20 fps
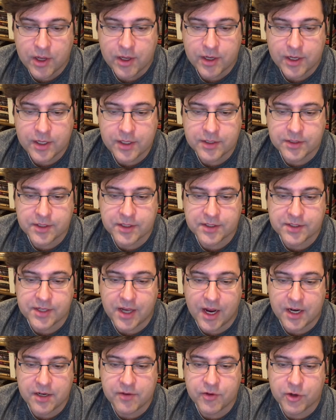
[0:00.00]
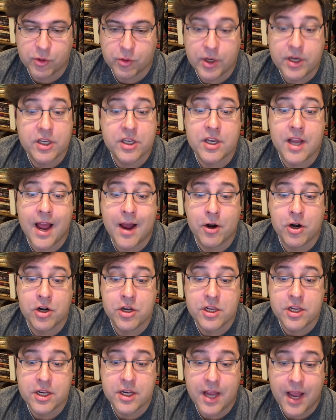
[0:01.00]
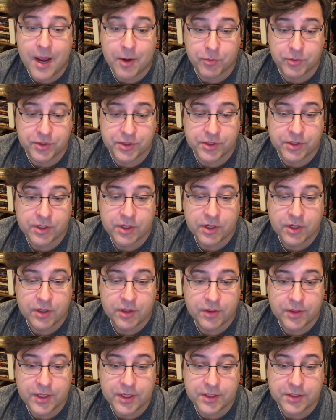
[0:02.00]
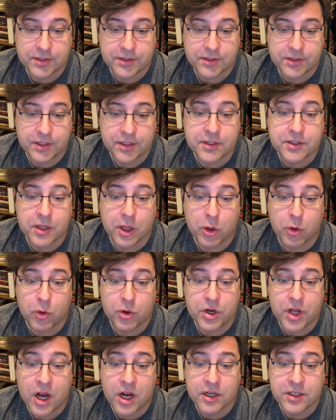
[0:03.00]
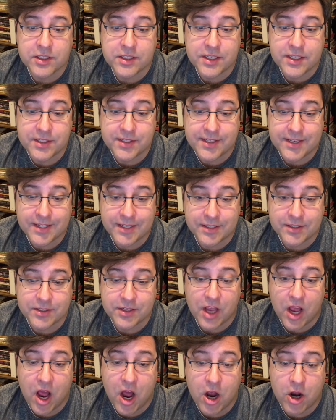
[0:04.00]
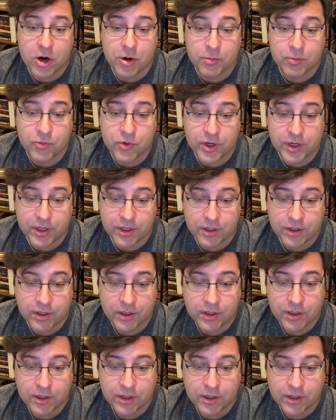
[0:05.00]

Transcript: It is the sign of a great Narnian house. This is the Lord Octisian's arm ring."